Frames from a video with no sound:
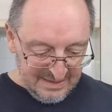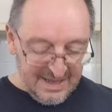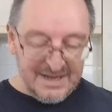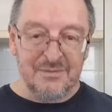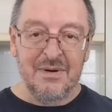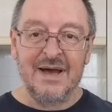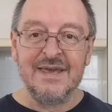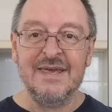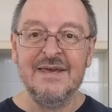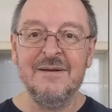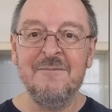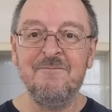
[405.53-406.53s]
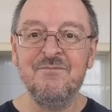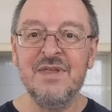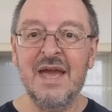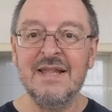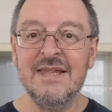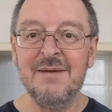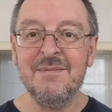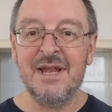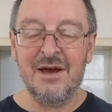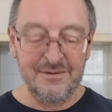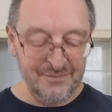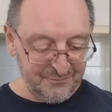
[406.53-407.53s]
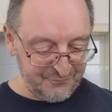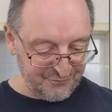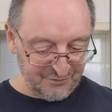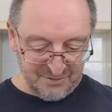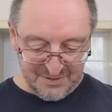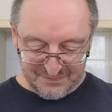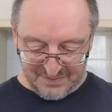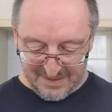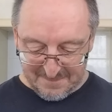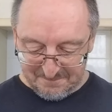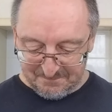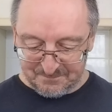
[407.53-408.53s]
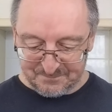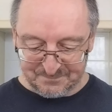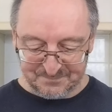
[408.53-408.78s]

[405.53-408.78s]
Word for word: Anyway, yeah, let me know if you've tried them.